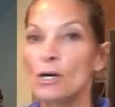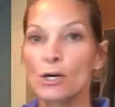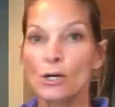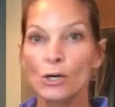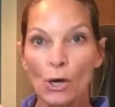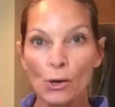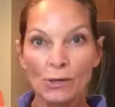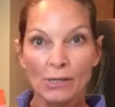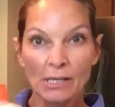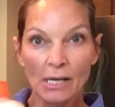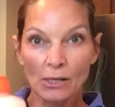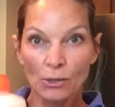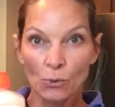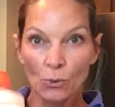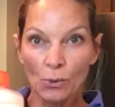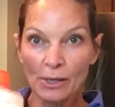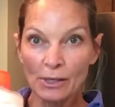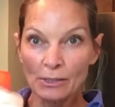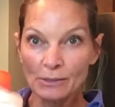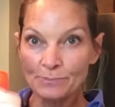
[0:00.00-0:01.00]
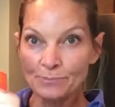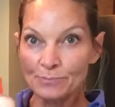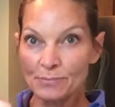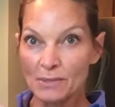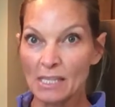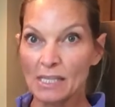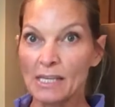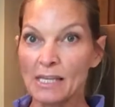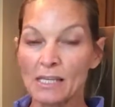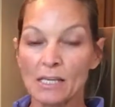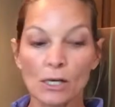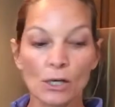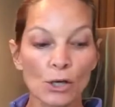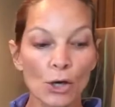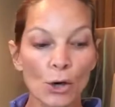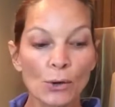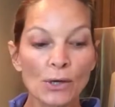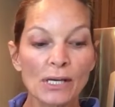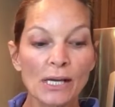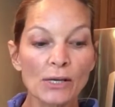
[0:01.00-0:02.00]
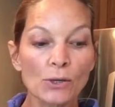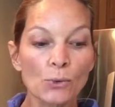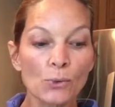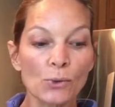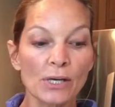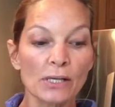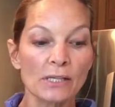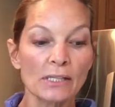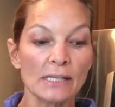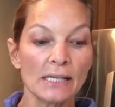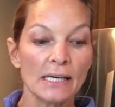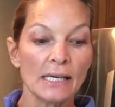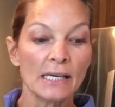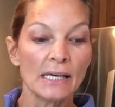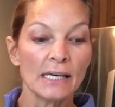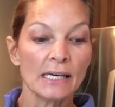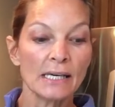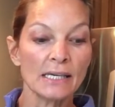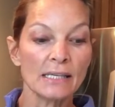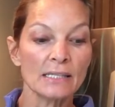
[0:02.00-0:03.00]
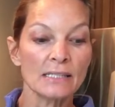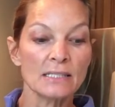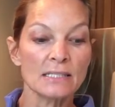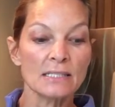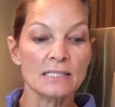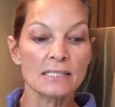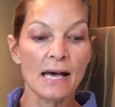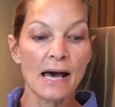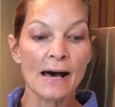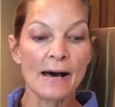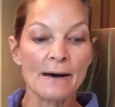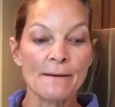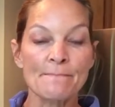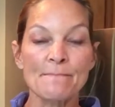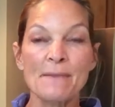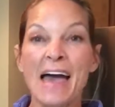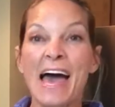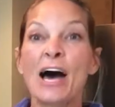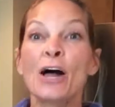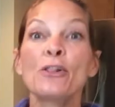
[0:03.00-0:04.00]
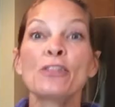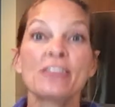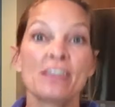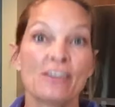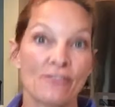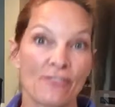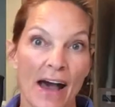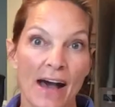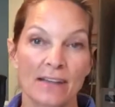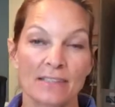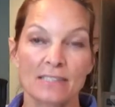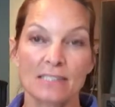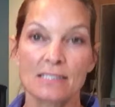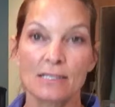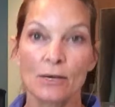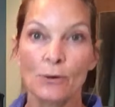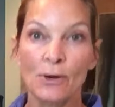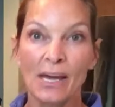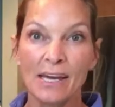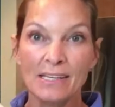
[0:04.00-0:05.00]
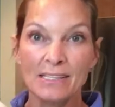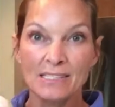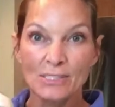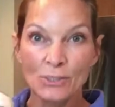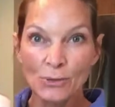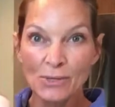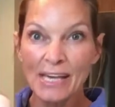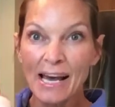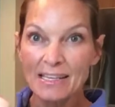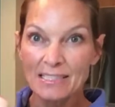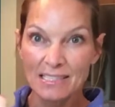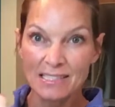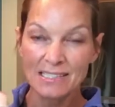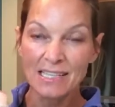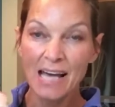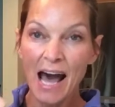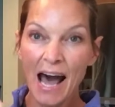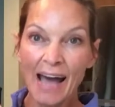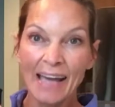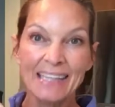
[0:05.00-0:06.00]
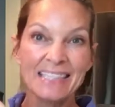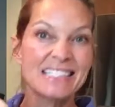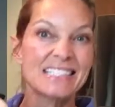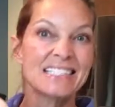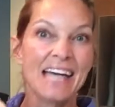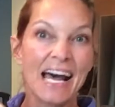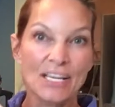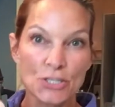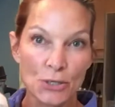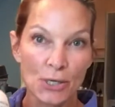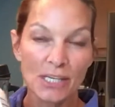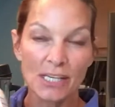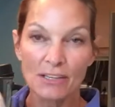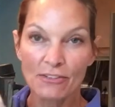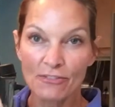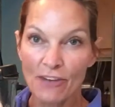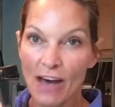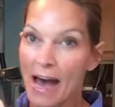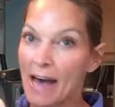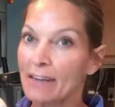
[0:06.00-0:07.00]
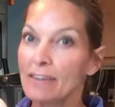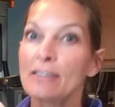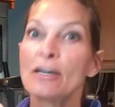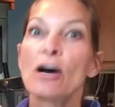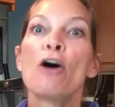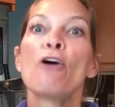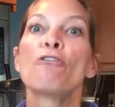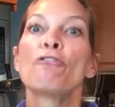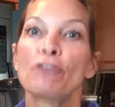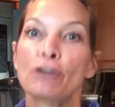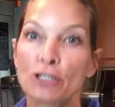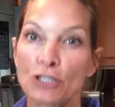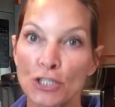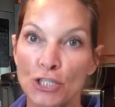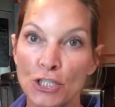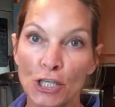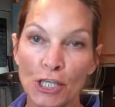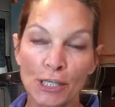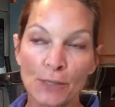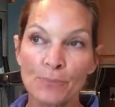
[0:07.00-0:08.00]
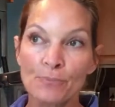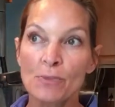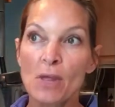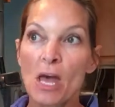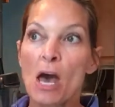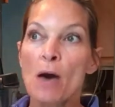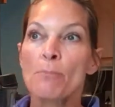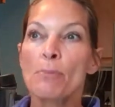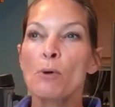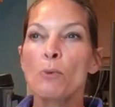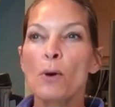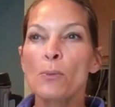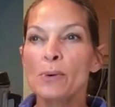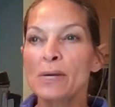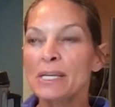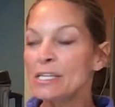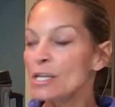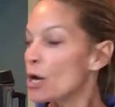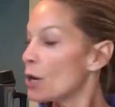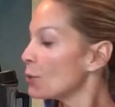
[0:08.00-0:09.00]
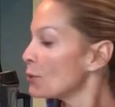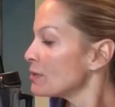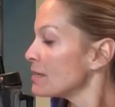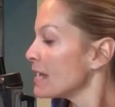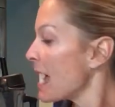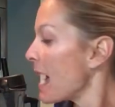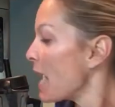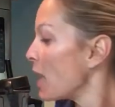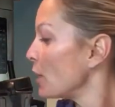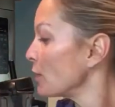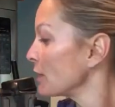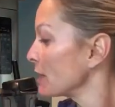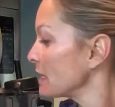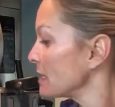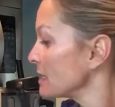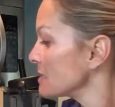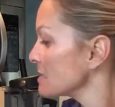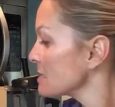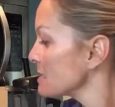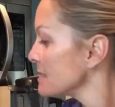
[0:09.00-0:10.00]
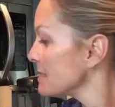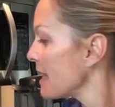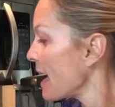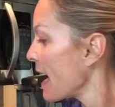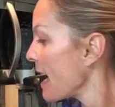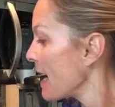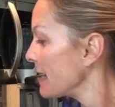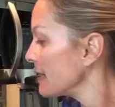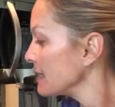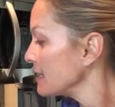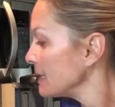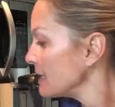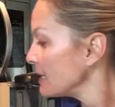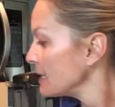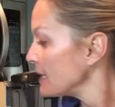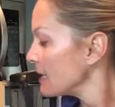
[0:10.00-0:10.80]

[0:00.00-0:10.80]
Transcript: coconut oil in it. Coconut oil is healthy fats, okay? So yes, it's high in saturated fat for sure, but what we know now is that